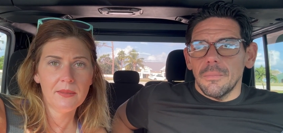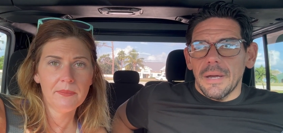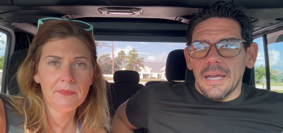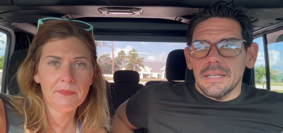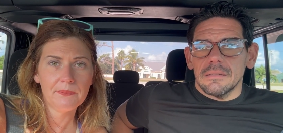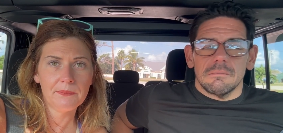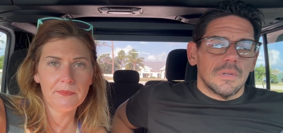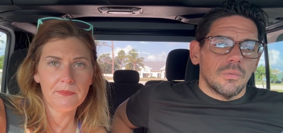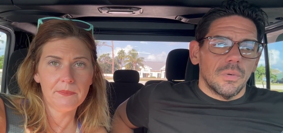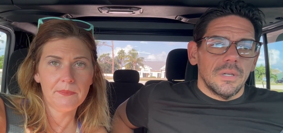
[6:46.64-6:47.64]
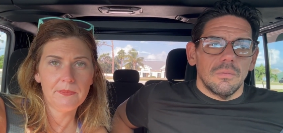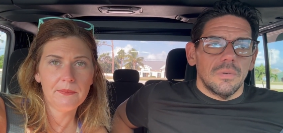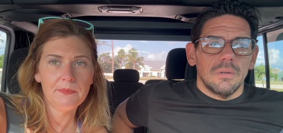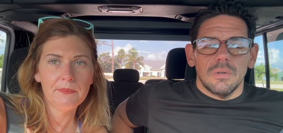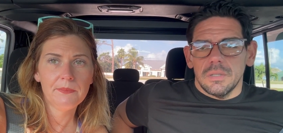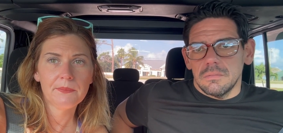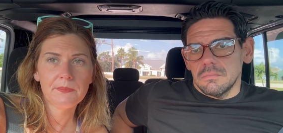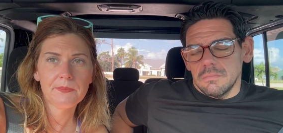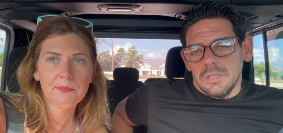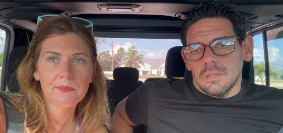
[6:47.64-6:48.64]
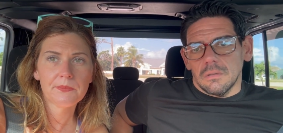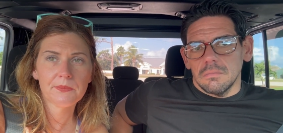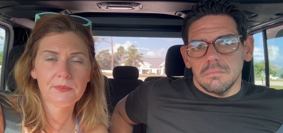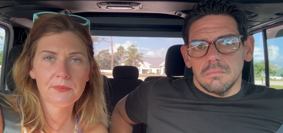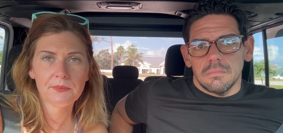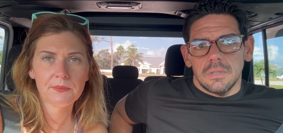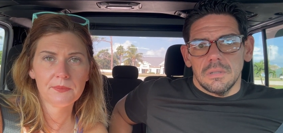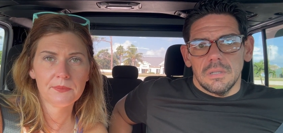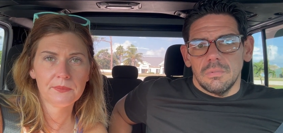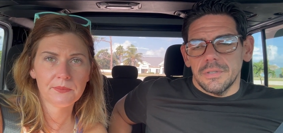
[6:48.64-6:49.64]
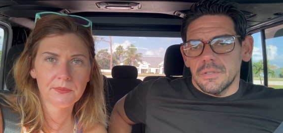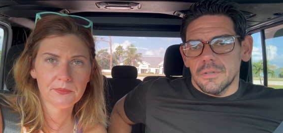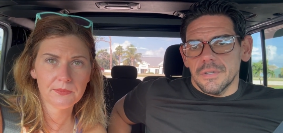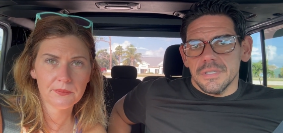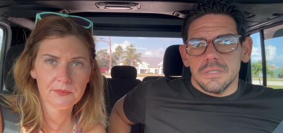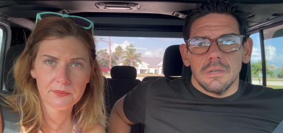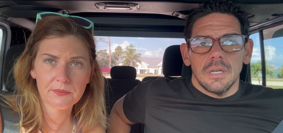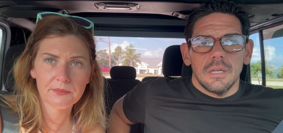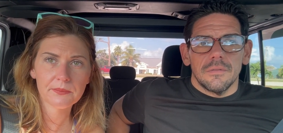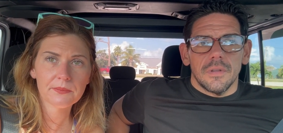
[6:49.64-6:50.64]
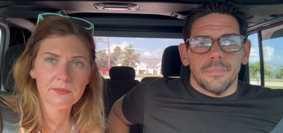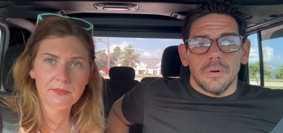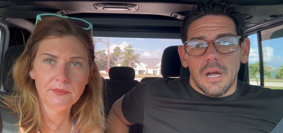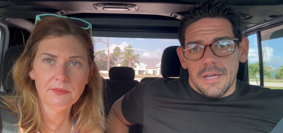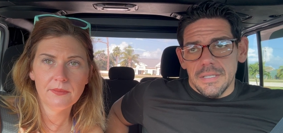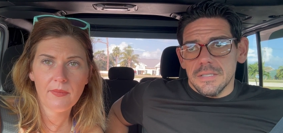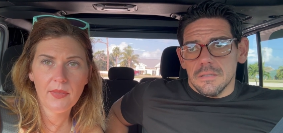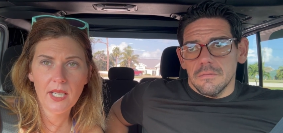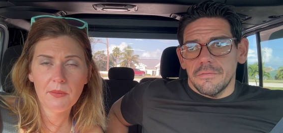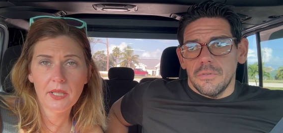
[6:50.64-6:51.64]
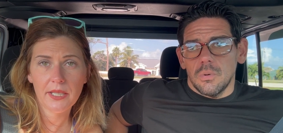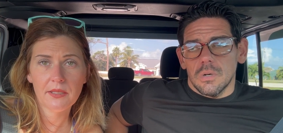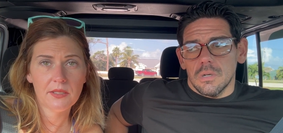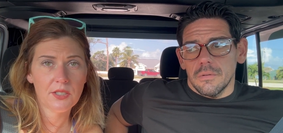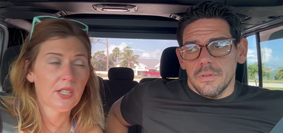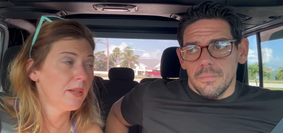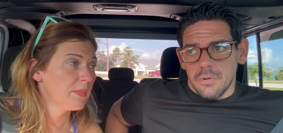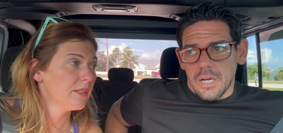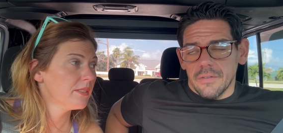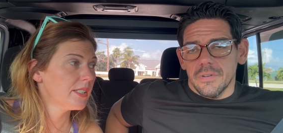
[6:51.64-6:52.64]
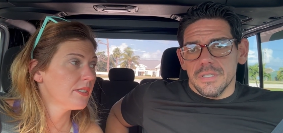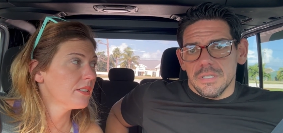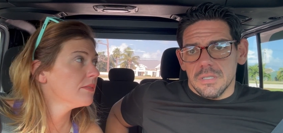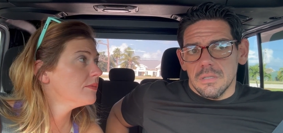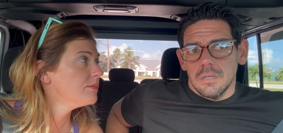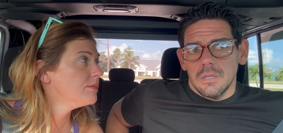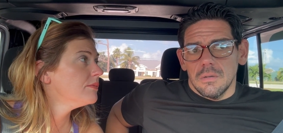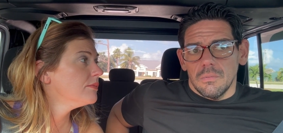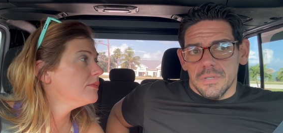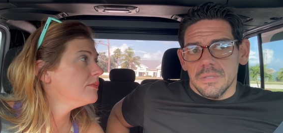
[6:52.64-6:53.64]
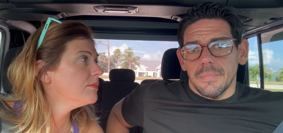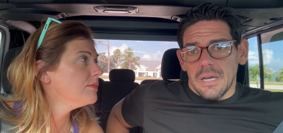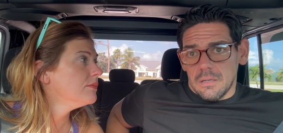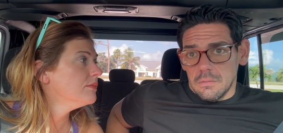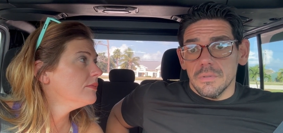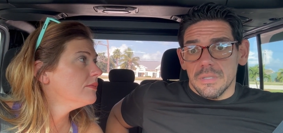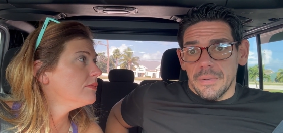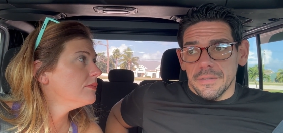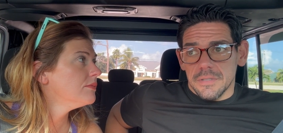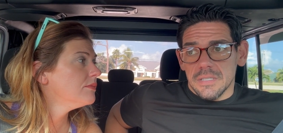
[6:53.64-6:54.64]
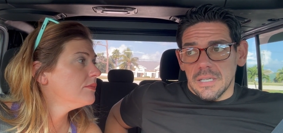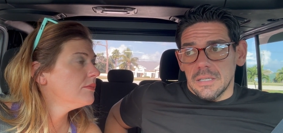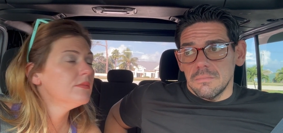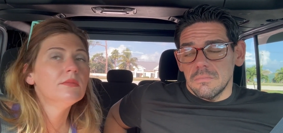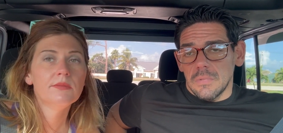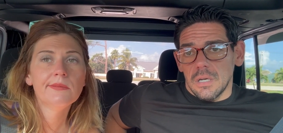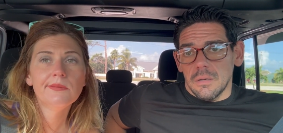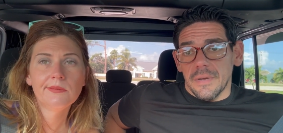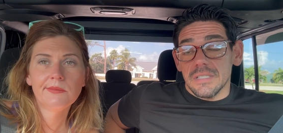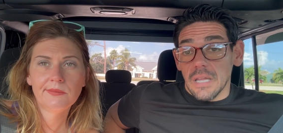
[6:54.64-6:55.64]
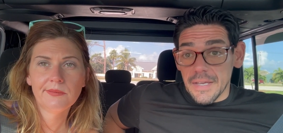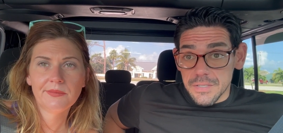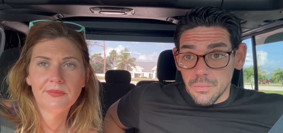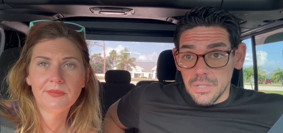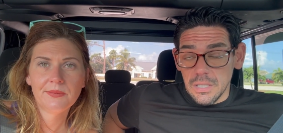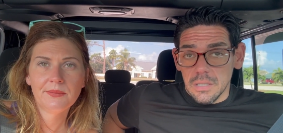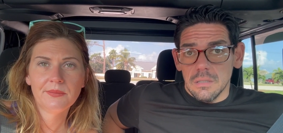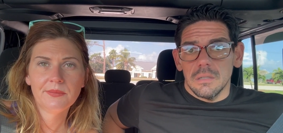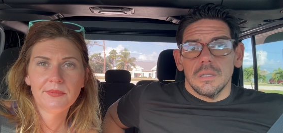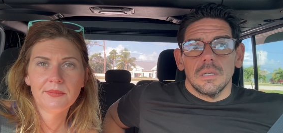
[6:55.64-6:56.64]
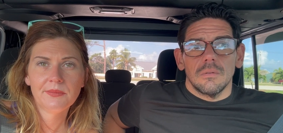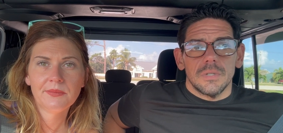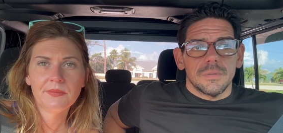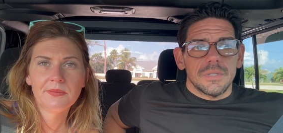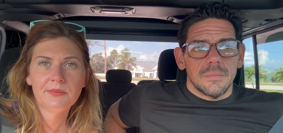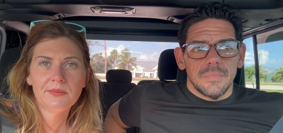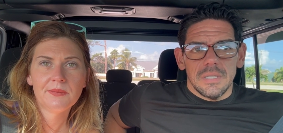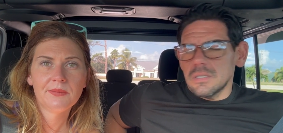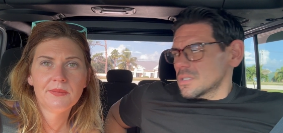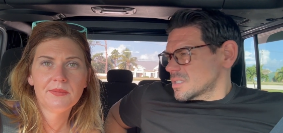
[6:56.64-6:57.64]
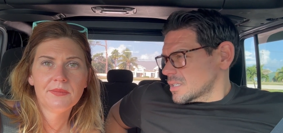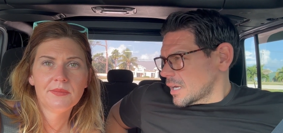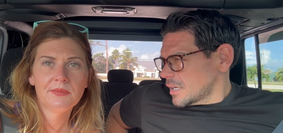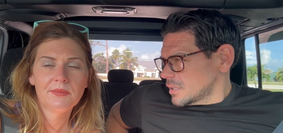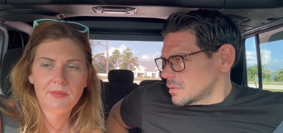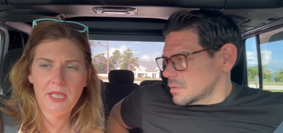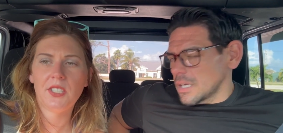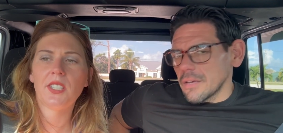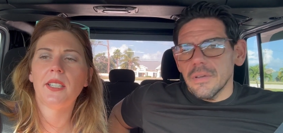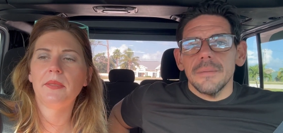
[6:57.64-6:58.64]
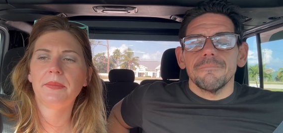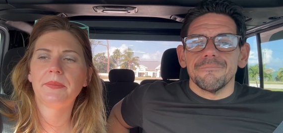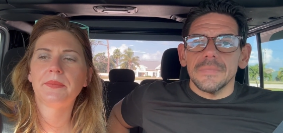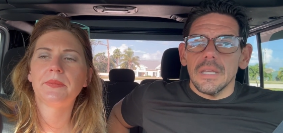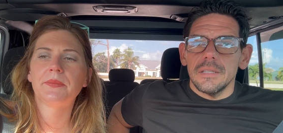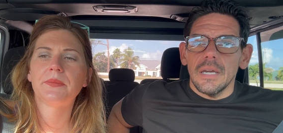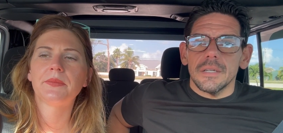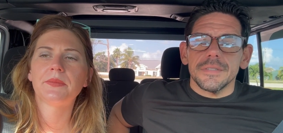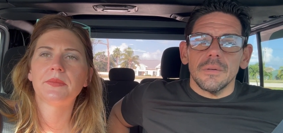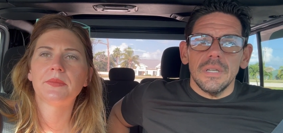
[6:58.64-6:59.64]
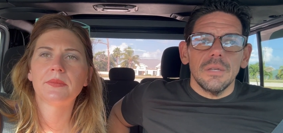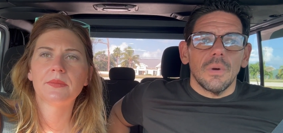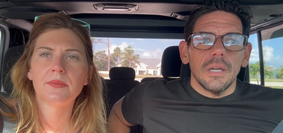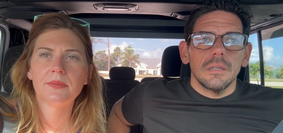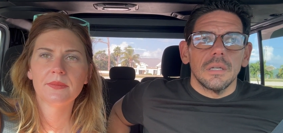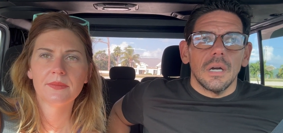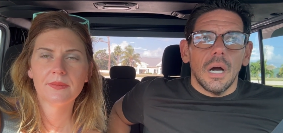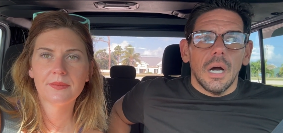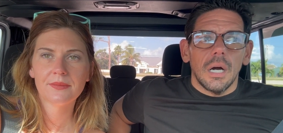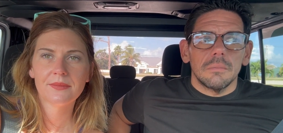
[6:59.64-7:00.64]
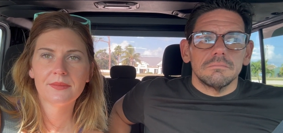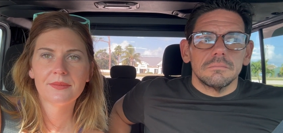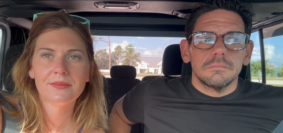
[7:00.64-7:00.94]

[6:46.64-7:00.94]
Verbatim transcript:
Speaker 1: back, we we wouldn't you know it, it wouldn't hurt us the price for like the breakfast dinner. was about was about the same um, as last week, which was at Beachside, Beachside. Cafe. Yeah. So anyway, um,